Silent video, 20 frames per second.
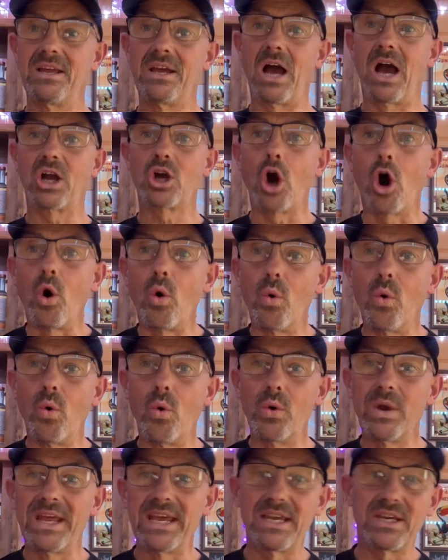a
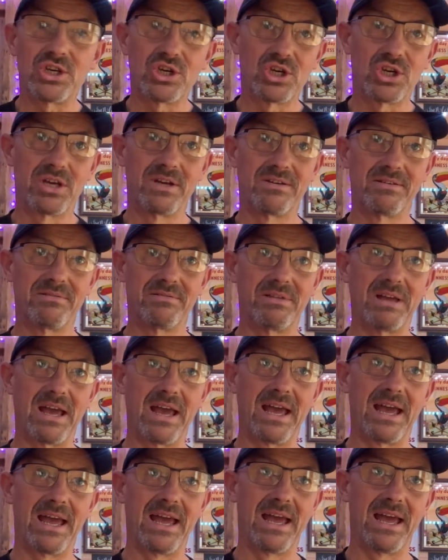coldish.
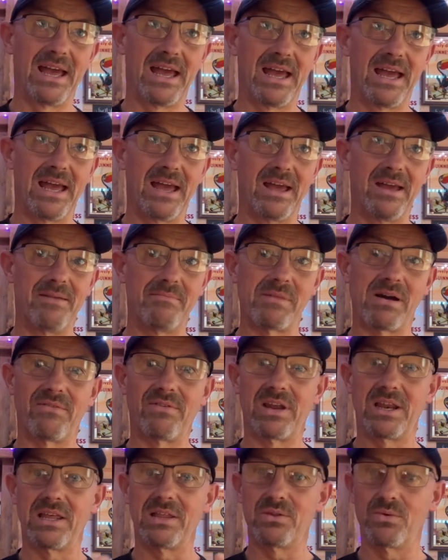I've
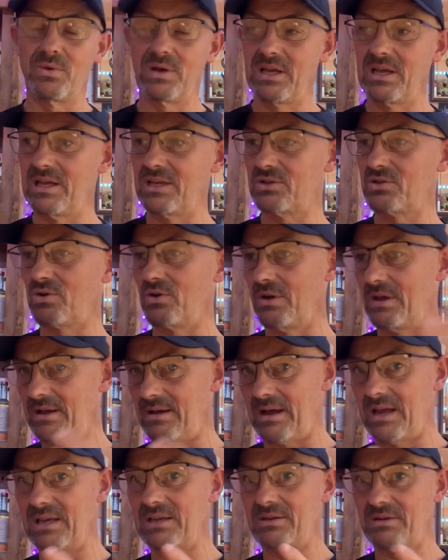had it in the week,
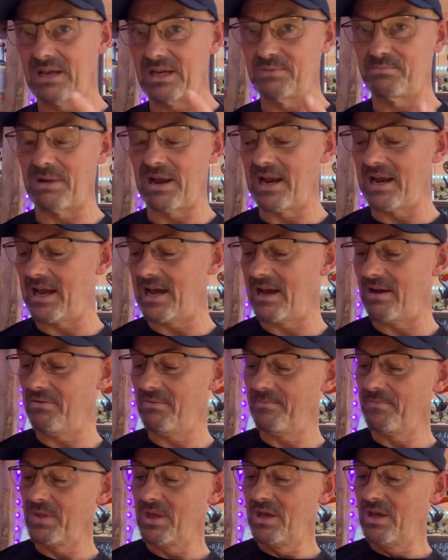it's better
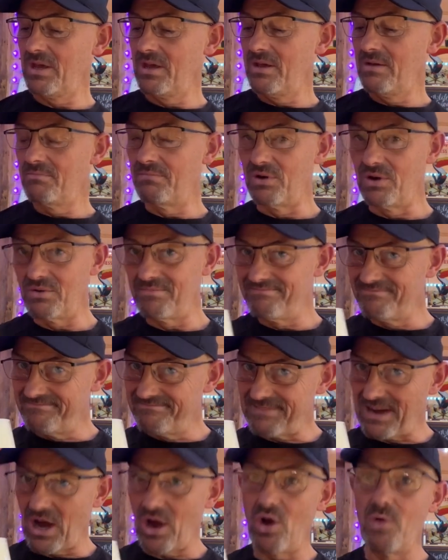now, but
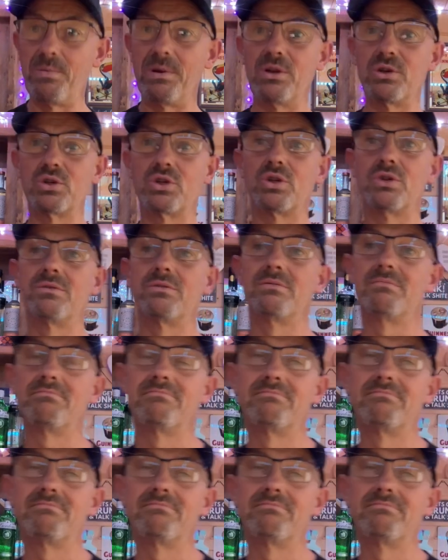I hope it doesn't